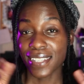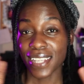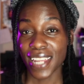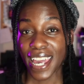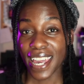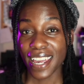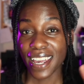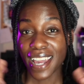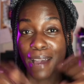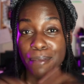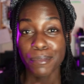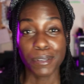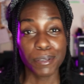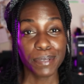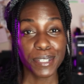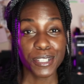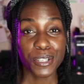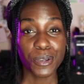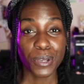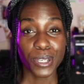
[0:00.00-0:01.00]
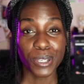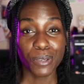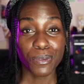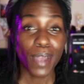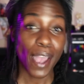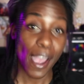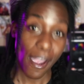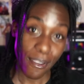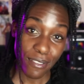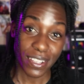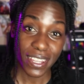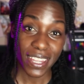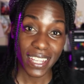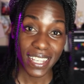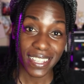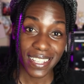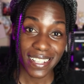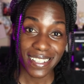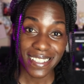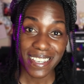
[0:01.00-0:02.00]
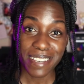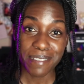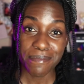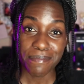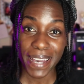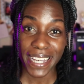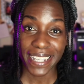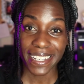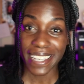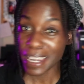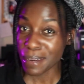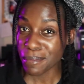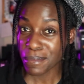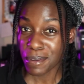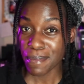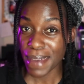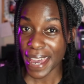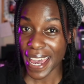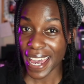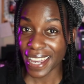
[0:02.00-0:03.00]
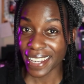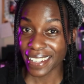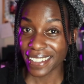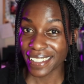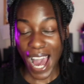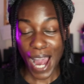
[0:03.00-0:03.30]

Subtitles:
Today, I'm going to be showing you everything that's in my camera bag.